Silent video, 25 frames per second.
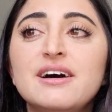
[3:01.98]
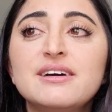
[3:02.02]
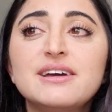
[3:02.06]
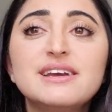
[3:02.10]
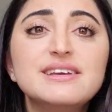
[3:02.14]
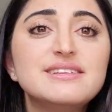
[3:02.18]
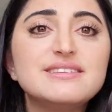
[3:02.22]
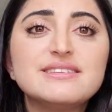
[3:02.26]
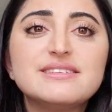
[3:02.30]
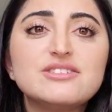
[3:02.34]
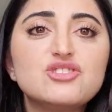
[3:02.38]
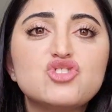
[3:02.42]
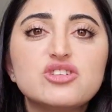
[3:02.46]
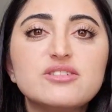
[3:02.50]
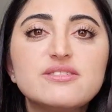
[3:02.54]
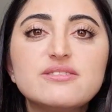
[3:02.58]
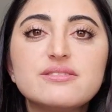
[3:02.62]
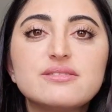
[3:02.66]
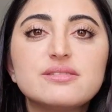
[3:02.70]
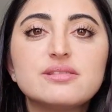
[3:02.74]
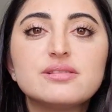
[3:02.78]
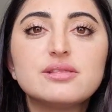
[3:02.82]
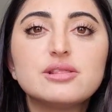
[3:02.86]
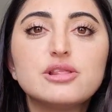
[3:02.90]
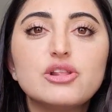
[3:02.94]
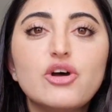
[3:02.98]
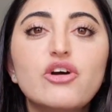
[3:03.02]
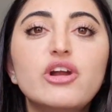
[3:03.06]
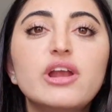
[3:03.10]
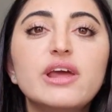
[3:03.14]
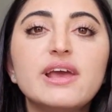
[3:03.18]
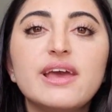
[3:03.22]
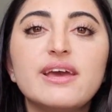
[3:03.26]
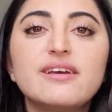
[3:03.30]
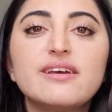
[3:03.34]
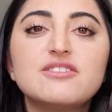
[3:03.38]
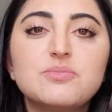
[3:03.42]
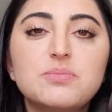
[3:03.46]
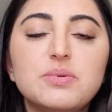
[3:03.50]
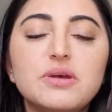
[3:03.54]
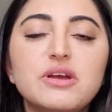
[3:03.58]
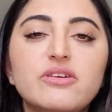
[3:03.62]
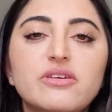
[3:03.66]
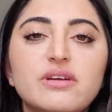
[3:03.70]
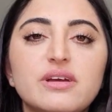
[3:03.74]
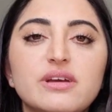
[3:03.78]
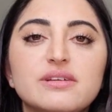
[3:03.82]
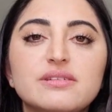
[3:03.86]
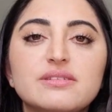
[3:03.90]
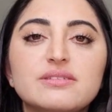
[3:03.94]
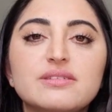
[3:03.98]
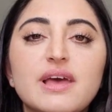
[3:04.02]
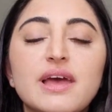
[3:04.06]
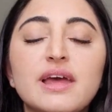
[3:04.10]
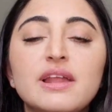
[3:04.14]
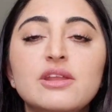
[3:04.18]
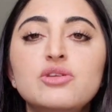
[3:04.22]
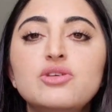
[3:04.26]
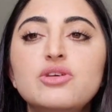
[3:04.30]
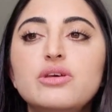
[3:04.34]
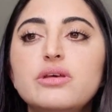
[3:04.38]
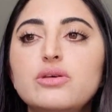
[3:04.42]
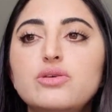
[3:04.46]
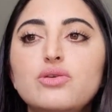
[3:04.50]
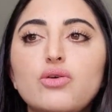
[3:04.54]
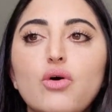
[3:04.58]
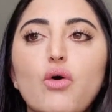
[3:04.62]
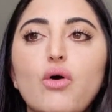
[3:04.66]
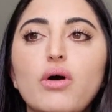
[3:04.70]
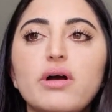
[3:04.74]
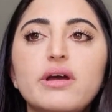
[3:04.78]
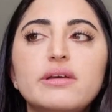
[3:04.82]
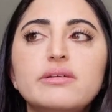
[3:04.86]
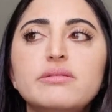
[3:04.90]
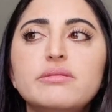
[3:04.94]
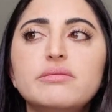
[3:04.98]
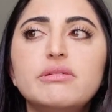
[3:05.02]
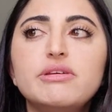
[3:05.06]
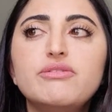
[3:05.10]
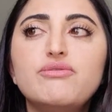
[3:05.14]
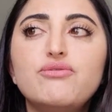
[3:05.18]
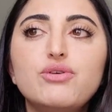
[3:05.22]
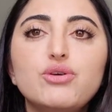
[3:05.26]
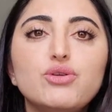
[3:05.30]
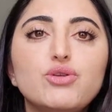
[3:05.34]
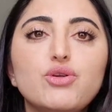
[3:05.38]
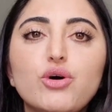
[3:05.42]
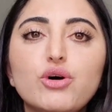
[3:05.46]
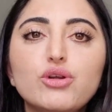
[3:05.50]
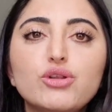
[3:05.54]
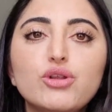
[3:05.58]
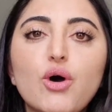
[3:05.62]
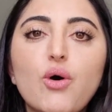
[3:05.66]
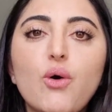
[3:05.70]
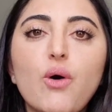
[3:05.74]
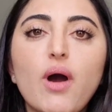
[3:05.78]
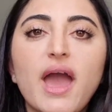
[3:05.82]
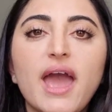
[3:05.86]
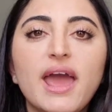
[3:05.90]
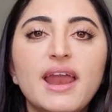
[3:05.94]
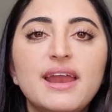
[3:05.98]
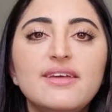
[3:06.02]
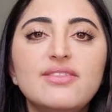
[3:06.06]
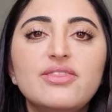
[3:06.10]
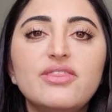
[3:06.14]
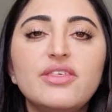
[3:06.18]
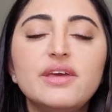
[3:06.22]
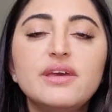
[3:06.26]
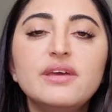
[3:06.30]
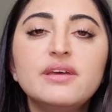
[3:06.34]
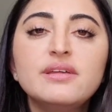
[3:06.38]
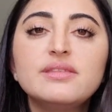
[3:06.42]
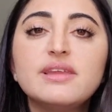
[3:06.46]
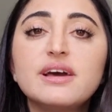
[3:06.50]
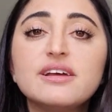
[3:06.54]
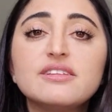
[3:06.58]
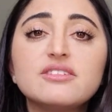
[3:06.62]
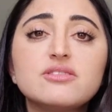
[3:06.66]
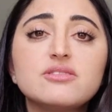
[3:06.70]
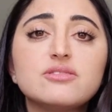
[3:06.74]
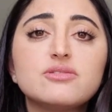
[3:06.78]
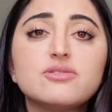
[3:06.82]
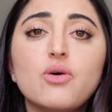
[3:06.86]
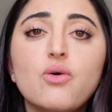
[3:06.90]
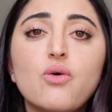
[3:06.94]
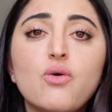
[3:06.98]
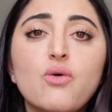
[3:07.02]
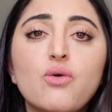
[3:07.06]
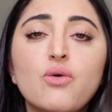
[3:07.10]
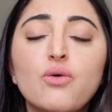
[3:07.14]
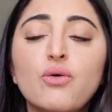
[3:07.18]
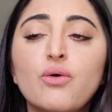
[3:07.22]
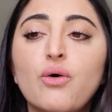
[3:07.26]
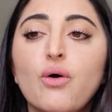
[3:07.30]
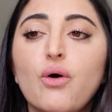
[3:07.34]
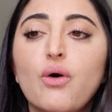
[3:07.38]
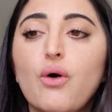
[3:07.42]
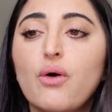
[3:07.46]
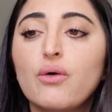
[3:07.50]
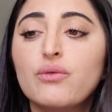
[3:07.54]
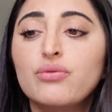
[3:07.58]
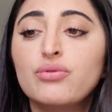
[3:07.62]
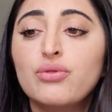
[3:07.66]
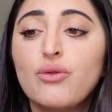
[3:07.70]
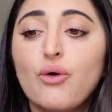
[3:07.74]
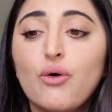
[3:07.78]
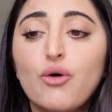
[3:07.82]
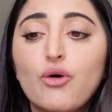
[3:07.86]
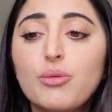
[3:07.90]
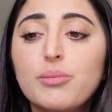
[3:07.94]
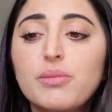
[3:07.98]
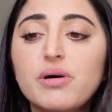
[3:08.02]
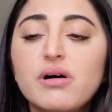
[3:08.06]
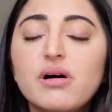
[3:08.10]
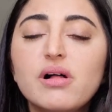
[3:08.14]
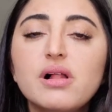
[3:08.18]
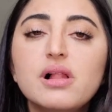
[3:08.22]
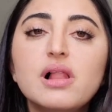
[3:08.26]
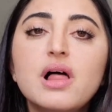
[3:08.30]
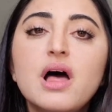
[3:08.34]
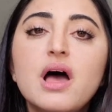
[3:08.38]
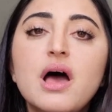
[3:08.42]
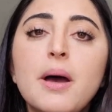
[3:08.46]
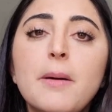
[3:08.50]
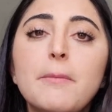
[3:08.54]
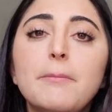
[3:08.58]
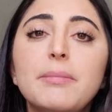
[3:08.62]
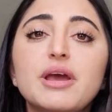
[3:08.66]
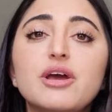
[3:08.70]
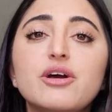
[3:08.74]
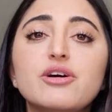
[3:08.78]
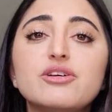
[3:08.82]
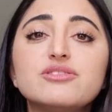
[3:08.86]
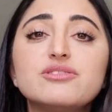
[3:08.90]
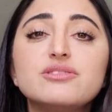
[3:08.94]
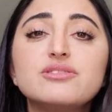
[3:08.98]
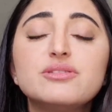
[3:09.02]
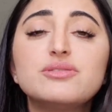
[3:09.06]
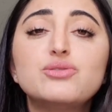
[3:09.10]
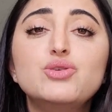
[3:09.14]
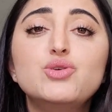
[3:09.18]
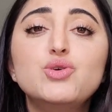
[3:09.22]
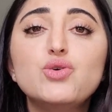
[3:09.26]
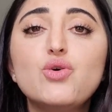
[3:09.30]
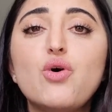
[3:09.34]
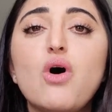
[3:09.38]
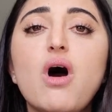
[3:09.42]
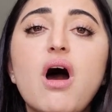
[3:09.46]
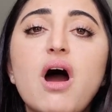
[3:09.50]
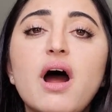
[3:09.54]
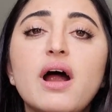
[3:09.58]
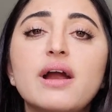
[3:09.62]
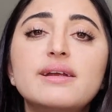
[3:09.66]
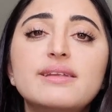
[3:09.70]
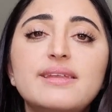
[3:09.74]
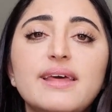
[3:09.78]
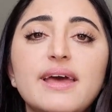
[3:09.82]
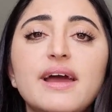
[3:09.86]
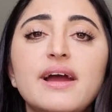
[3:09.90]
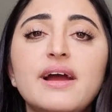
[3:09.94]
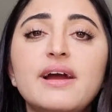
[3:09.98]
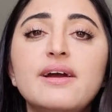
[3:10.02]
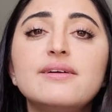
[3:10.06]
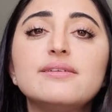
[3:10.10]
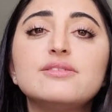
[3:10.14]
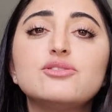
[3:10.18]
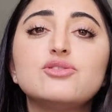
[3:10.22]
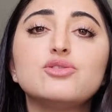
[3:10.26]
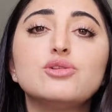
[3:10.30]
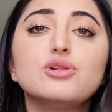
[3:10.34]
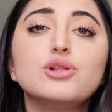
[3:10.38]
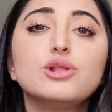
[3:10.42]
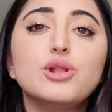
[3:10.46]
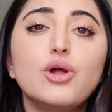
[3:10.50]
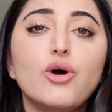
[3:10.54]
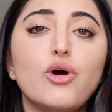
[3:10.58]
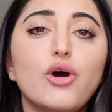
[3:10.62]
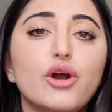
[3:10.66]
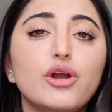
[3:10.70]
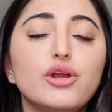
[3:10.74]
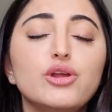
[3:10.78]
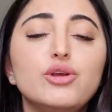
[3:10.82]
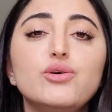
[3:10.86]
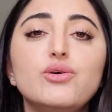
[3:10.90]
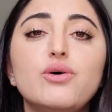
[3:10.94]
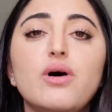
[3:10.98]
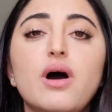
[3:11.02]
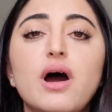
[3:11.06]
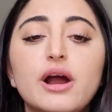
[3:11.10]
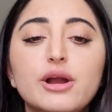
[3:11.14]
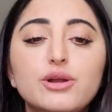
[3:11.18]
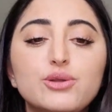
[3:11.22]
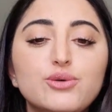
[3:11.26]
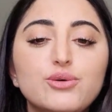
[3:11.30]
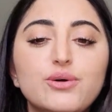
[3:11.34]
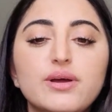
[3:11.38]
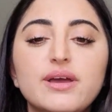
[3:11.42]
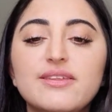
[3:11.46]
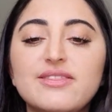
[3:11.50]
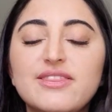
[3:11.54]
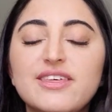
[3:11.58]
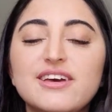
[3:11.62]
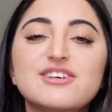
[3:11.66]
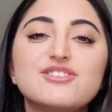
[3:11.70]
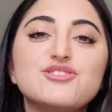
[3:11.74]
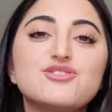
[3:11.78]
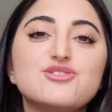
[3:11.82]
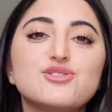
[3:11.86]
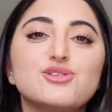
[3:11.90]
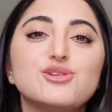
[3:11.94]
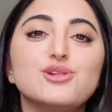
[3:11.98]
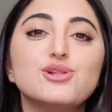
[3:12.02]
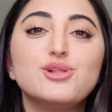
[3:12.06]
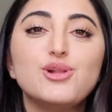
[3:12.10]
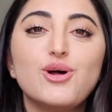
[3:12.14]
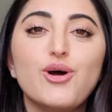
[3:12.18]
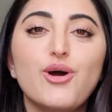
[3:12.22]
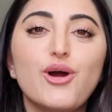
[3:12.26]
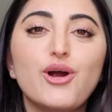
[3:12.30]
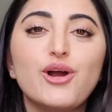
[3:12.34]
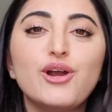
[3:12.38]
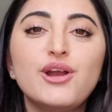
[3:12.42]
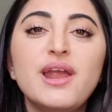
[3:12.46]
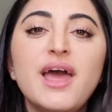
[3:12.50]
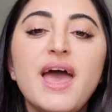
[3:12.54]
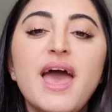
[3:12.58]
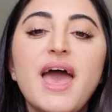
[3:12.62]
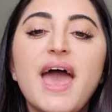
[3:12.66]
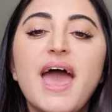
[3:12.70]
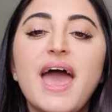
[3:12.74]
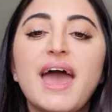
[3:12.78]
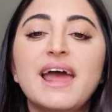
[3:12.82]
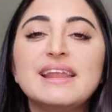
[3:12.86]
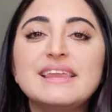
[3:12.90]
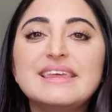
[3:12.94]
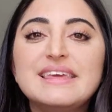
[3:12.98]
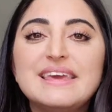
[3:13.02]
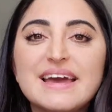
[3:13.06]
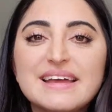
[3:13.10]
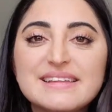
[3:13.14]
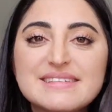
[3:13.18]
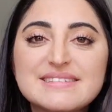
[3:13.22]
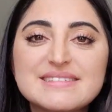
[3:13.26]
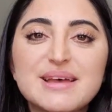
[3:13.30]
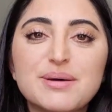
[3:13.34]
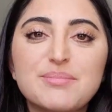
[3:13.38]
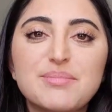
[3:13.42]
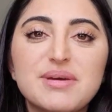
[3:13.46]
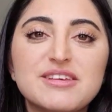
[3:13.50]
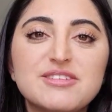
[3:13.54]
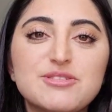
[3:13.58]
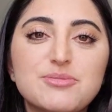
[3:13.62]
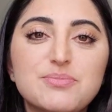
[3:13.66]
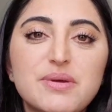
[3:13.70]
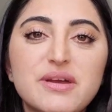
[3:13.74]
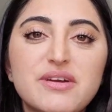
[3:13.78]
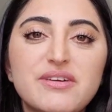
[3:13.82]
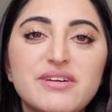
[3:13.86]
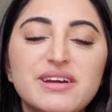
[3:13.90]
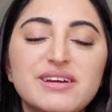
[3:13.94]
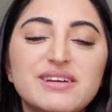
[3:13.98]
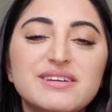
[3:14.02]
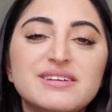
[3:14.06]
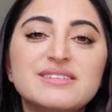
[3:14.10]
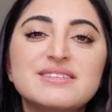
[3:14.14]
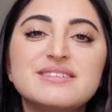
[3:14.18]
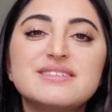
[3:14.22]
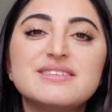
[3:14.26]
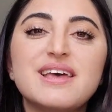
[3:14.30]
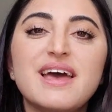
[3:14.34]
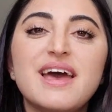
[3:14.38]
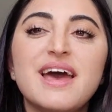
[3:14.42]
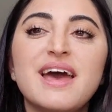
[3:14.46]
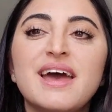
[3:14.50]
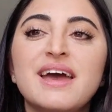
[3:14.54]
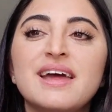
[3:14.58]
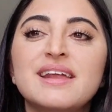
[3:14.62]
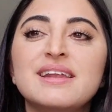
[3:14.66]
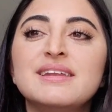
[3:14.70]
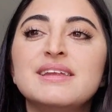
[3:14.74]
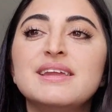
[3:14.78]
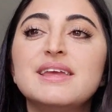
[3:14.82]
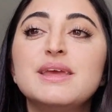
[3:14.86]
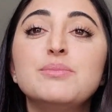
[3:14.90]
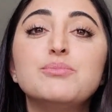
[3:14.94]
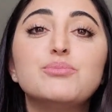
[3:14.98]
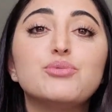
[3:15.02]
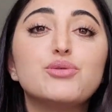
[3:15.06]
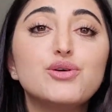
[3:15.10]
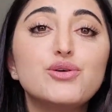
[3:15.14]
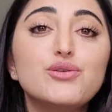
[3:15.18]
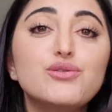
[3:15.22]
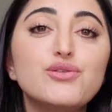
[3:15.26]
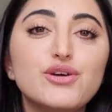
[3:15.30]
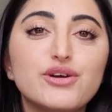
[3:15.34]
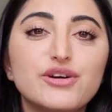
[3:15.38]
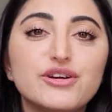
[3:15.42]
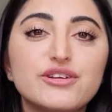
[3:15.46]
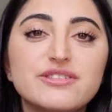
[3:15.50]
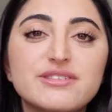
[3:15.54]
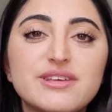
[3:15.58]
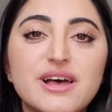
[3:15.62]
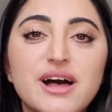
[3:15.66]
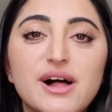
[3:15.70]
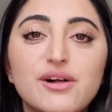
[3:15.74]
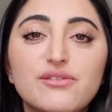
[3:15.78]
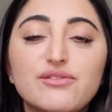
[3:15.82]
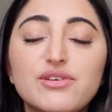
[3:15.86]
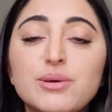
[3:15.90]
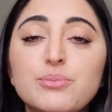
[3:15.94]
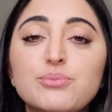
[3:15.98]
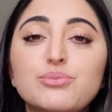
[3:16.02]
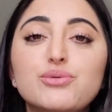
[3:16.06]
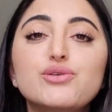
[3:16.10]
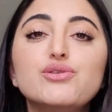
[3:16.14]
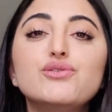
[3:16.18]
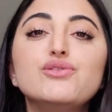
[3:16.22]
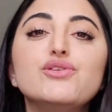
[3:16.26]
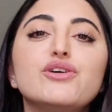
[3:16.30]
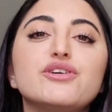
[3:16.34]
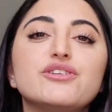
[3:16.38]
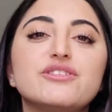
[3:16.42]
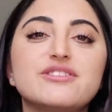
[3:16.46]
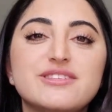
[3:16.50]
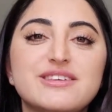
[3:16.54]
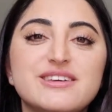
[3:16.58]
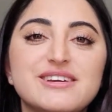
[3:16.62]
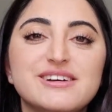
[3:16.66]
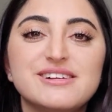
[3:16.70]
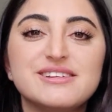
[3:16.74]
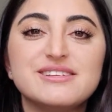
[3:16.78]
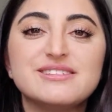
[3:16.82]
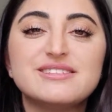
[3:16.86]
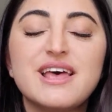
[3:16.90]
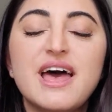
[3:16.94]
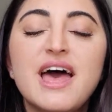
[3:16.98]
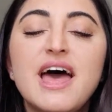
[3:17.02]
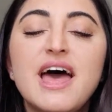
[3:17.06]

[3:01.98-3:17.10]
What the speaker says: it's just learning experience. And if you don't know anything, that's so normal, because you are there to learn. You are doing this to learn and get some experience and improve yourself, improve your skills.